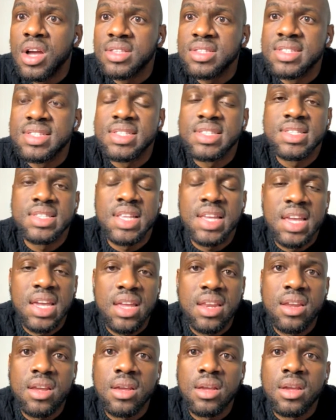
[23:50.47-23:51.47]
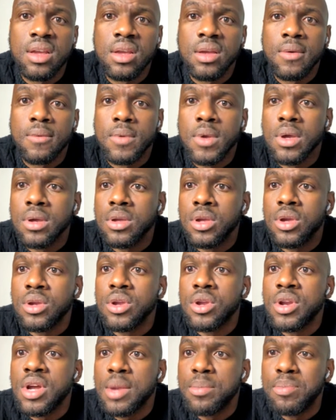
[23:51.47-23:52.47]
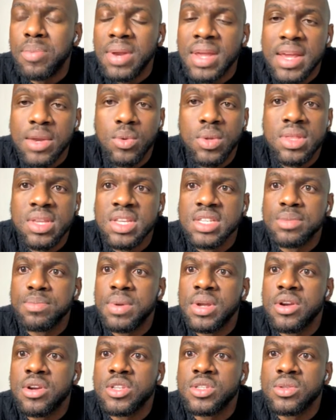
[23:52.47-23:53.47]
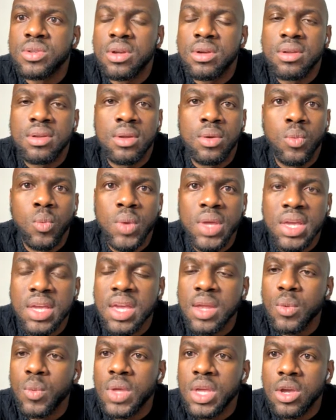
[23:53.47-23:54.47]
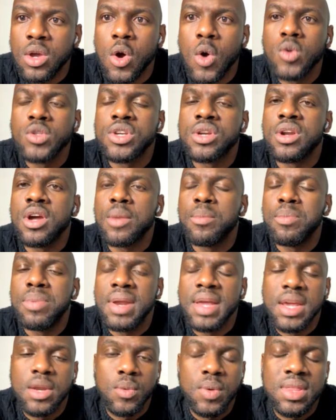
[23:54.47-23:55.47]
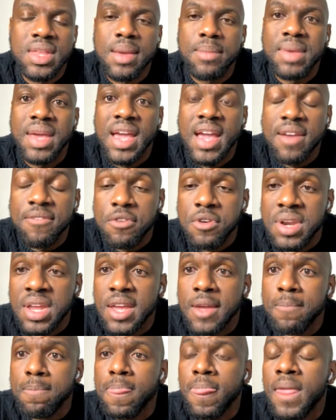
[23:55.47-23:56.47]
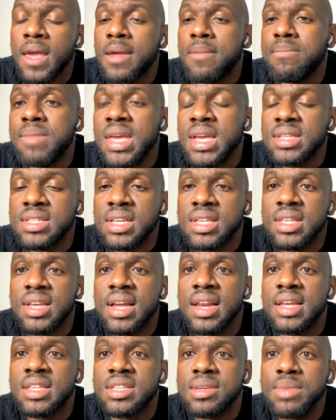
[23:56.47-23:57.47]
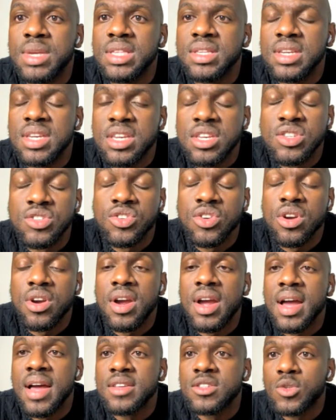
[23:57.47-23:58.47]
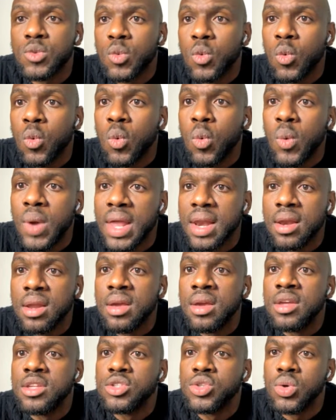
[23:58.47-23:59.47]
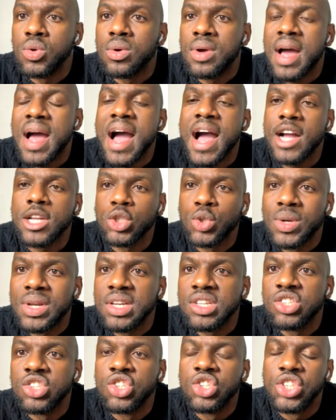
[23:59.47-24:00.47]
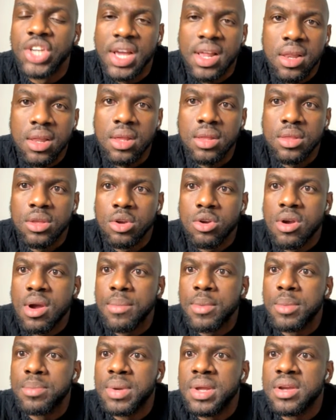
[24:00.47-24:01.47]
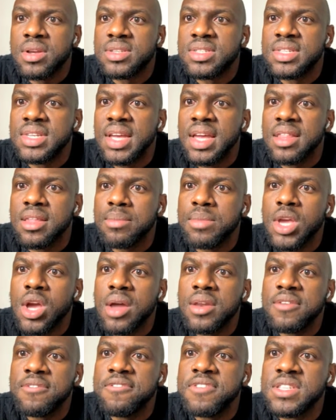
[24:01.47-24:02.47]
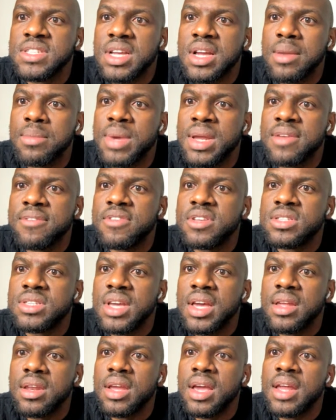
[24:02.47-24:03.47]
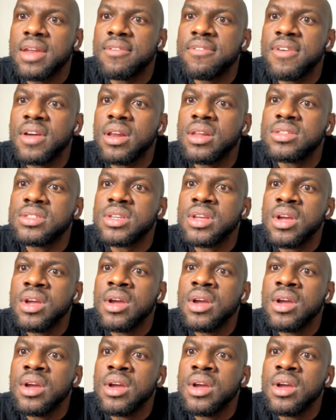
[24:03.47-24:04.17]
staying, you're not playing with these players week in, week out, you're not playing with them every day, it makes it a little bit easier as well to actually gel the crop of players together. Beyond the physical benefits, NFL's